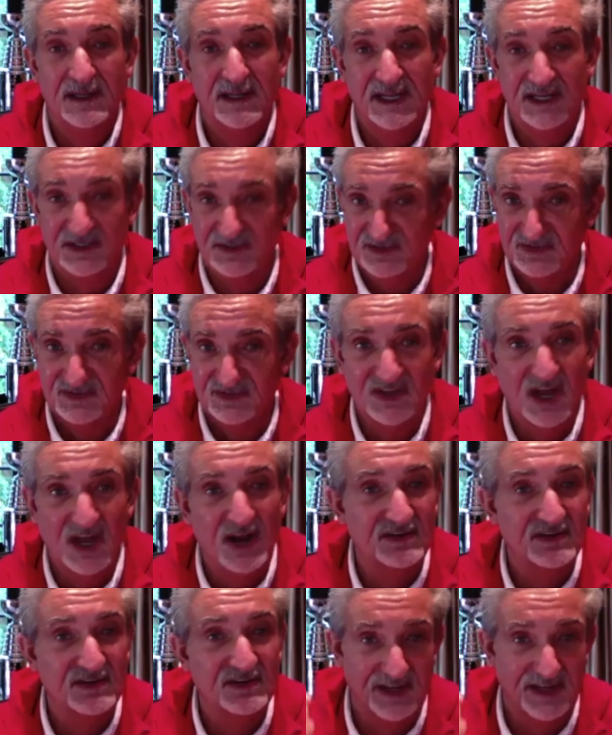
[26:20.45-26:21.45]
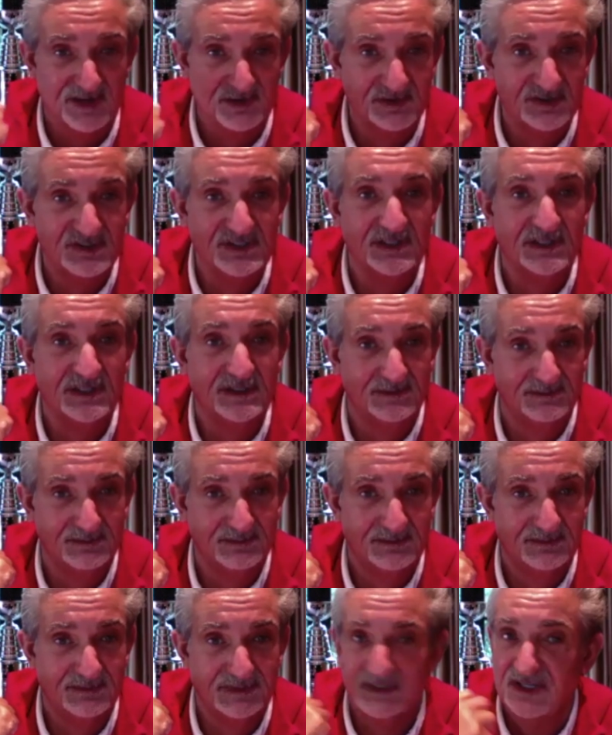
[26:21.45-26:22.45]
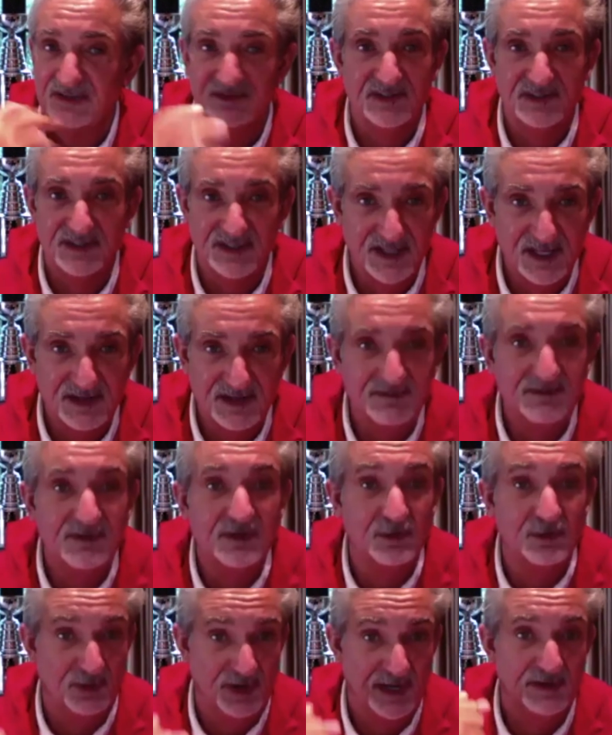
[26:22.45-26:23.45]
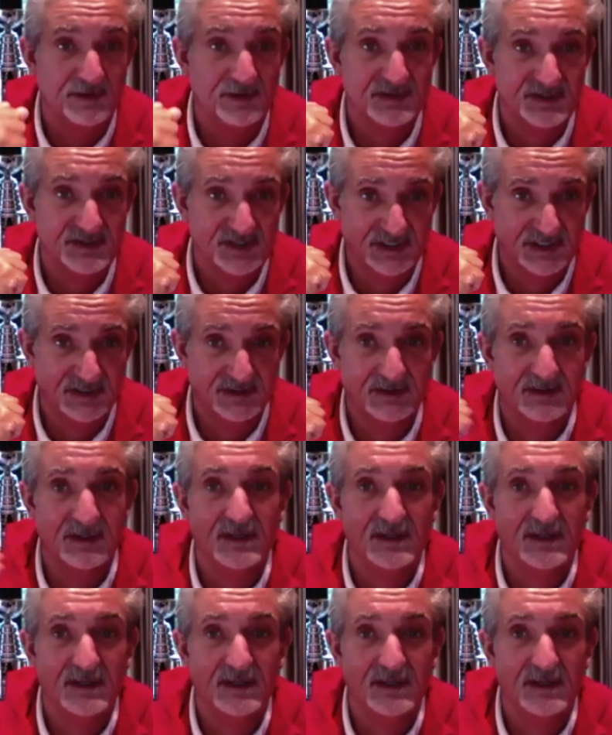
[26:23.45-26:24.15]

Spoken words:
it sucks energy, doesn't give you energy.